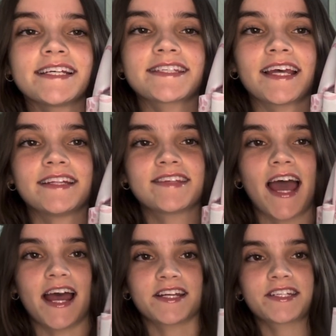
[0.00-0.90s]
is
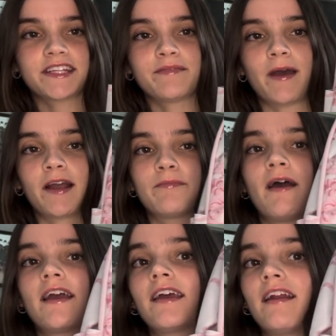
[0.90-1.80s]
attached to the
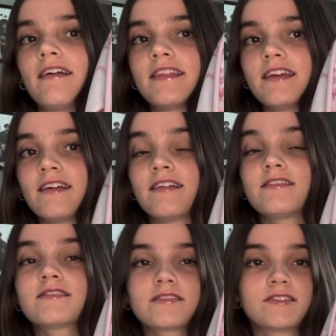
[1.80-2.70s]
backpack, and I think it
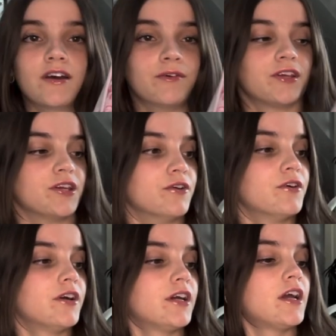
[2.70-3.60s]
is so
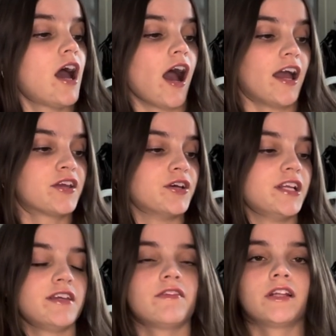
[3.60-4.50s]
cute. I could
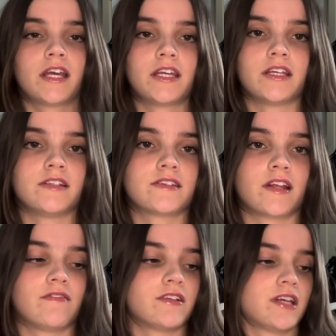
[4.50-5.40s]
even
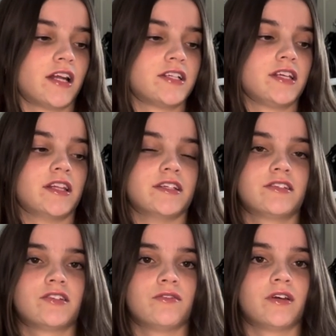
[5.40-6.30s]
instead of attaching
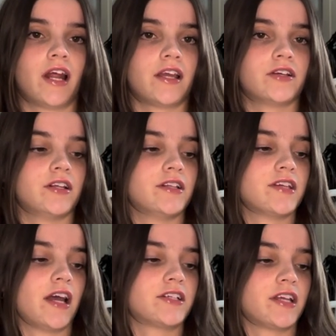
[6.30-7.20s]
this to it, I could
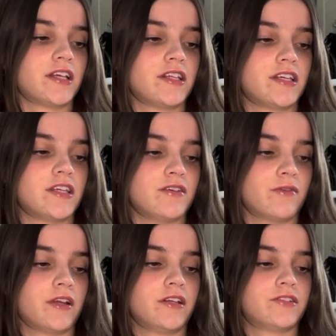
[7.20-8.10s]
attach like the key
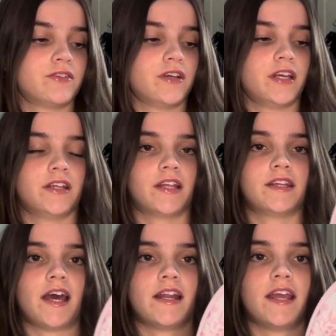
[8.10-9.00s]
ring to it and
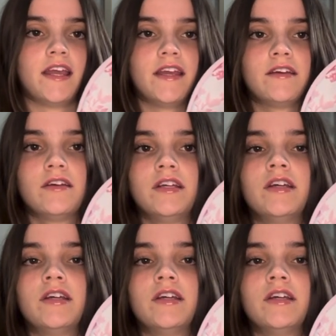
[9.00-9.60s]
let that hang.